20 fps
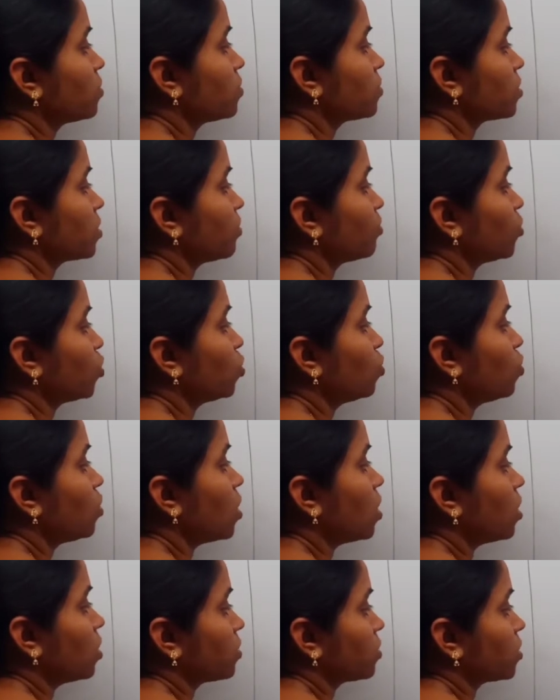some 2
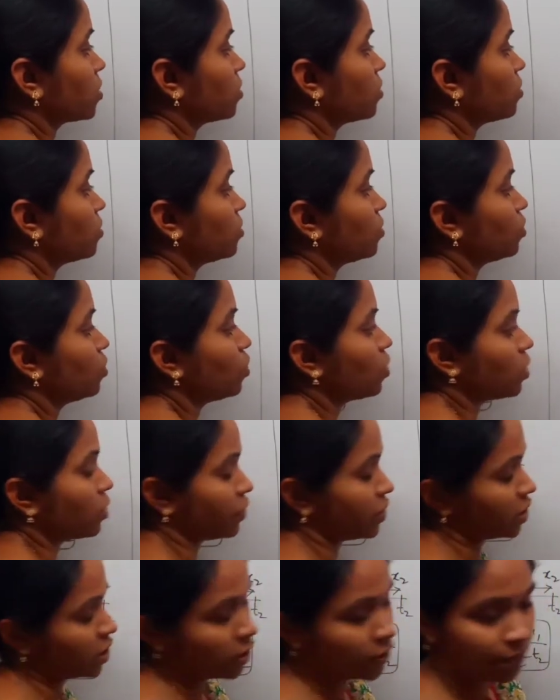hours
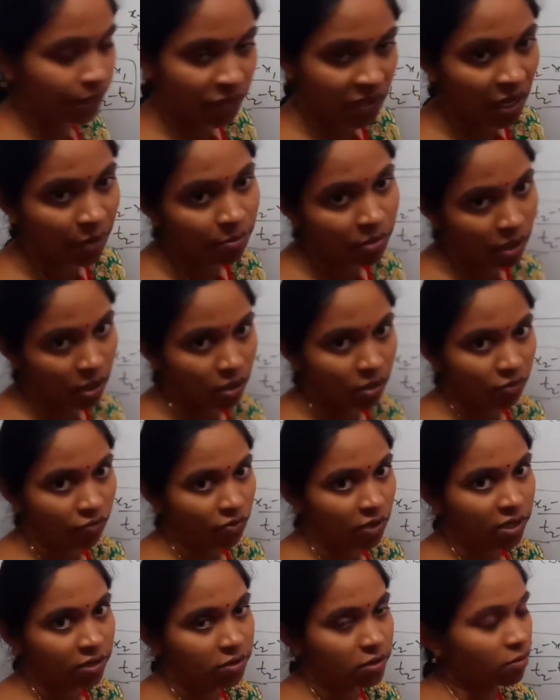I am taking,
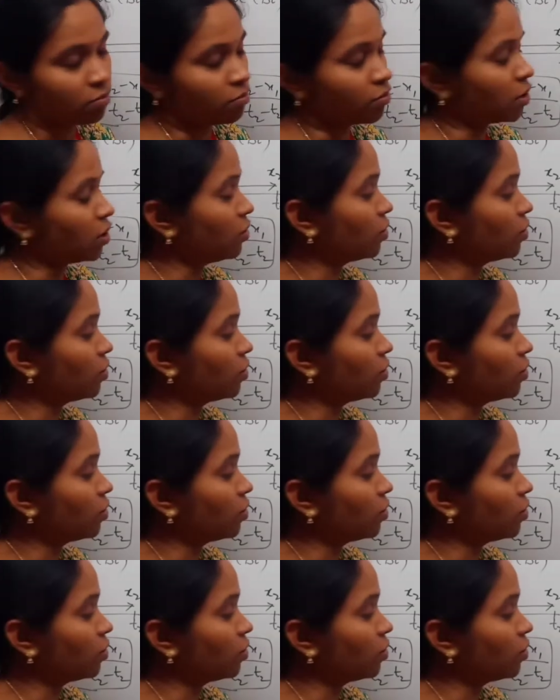for example.